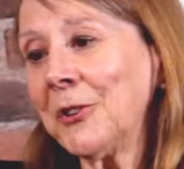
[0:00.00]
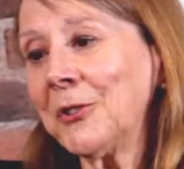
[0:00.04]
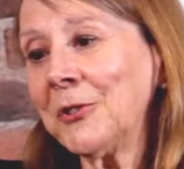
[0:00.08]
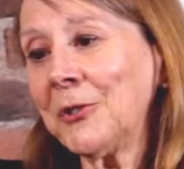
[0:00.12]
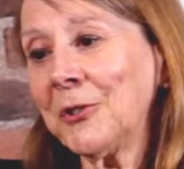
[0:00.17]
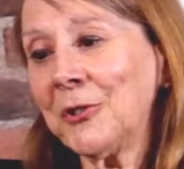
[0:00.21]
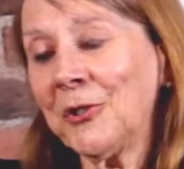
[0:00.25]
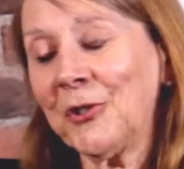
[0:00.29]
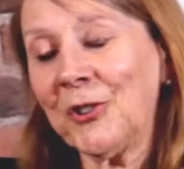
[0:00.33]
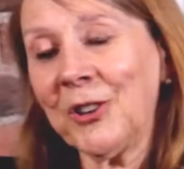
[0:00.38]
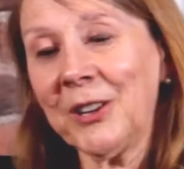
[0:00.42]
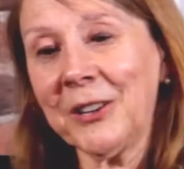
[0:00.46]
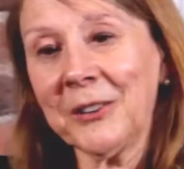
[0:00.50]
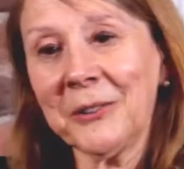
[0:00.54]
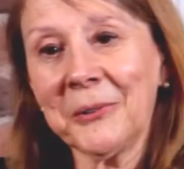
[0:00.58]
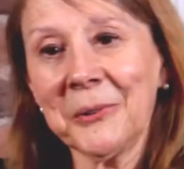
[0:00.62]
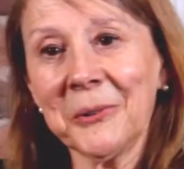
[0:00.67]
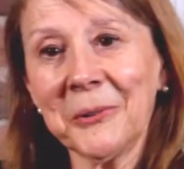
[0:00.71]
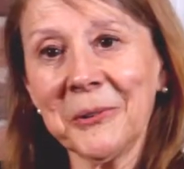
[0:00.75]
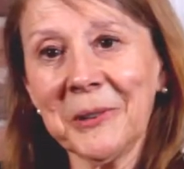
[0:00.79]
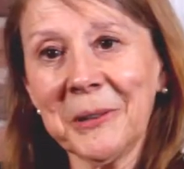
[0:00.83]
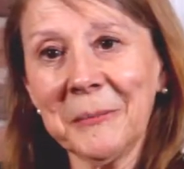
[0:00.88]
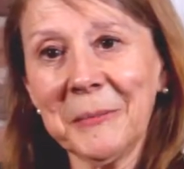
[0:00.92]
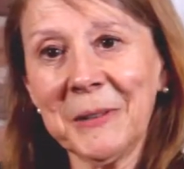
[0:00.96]
understand
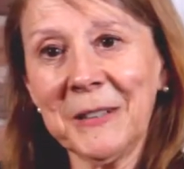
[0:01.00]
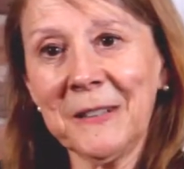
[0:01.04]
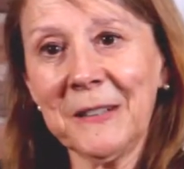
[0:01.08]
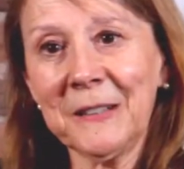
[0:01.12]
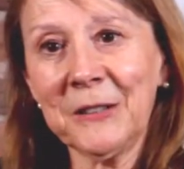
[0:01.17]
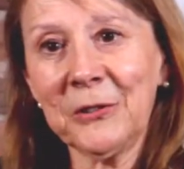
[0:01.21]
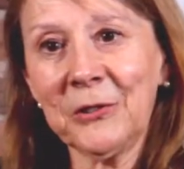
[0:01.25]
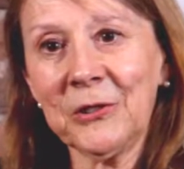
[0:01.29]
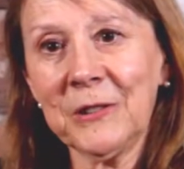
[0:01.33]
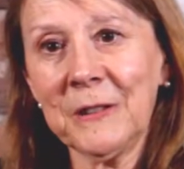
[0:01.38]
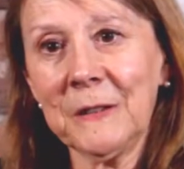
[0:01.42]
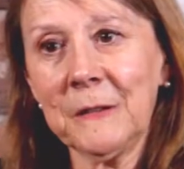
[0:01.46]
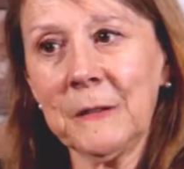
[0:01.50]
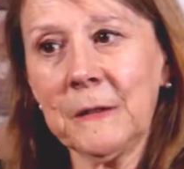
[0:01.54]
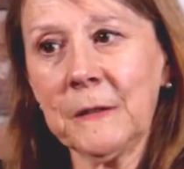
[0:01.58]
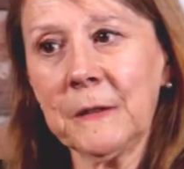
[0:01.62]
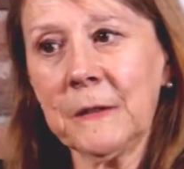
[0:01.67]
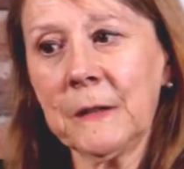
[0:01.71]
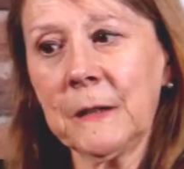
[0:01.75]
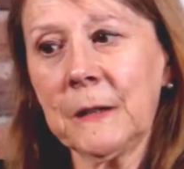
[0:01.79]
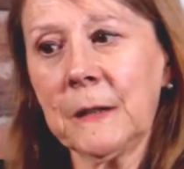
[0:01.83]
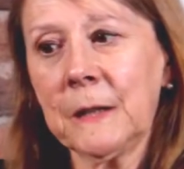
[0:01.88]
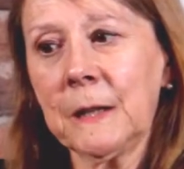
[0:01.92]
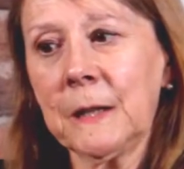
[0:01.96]
their own
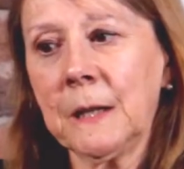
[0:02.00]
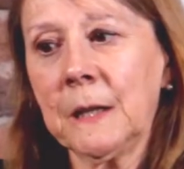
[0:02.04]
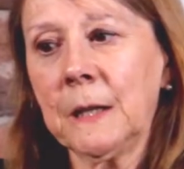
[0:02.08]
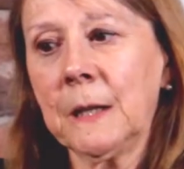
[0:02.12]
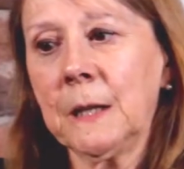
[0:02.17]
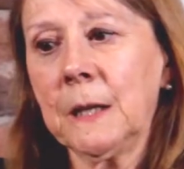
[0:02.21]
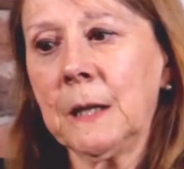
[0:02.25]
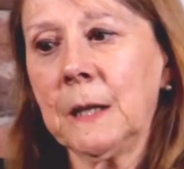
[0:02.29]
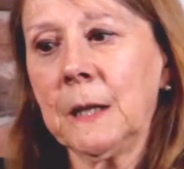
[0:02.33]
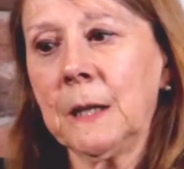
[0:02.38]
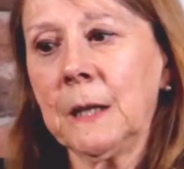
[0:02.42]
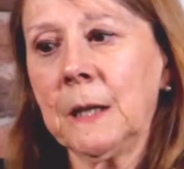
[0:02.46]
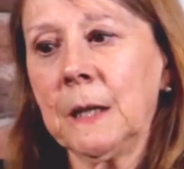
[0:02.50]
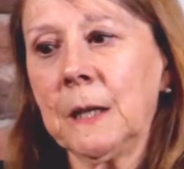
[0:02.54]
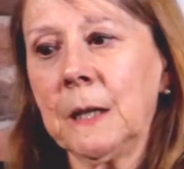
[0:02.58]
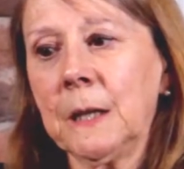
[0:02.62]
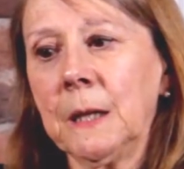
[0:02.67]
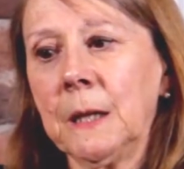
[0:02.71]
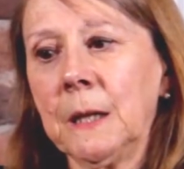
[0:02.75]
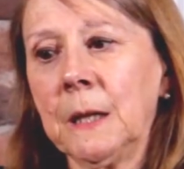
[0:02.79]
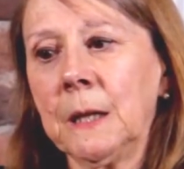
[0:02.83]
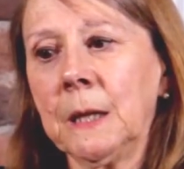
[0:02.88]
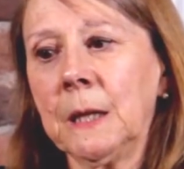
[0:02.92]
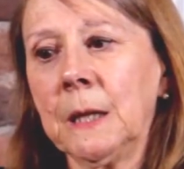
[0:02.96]
limitations.
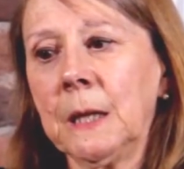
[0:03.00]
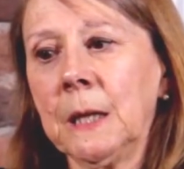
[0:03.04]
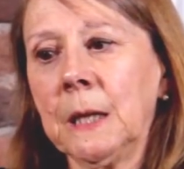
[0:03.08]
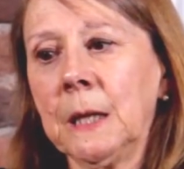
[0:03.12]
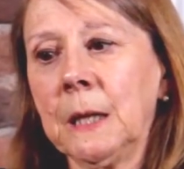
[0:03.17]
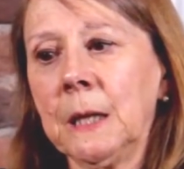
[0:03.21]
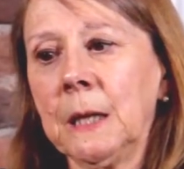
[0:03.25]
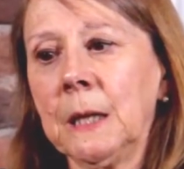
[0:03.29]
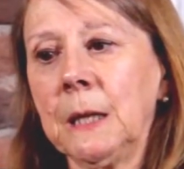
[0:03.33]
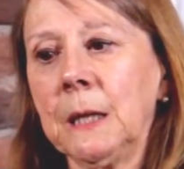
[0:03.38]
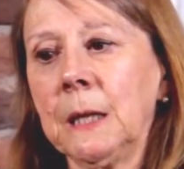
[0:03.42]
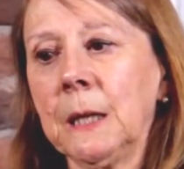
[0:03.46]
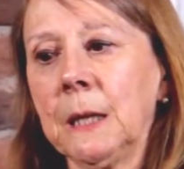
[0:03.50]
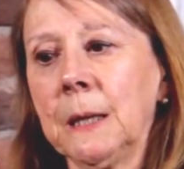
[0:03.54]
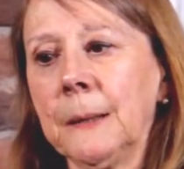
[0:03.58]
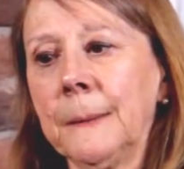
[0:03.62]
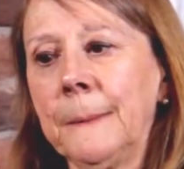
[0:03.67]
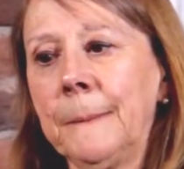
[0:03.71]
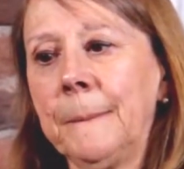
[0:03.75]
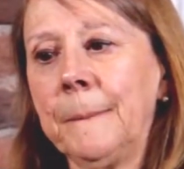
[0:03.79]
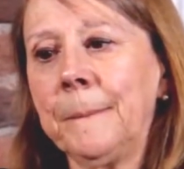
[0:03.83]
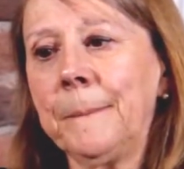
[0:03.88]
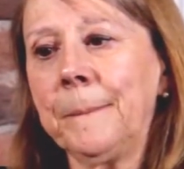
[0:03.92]
The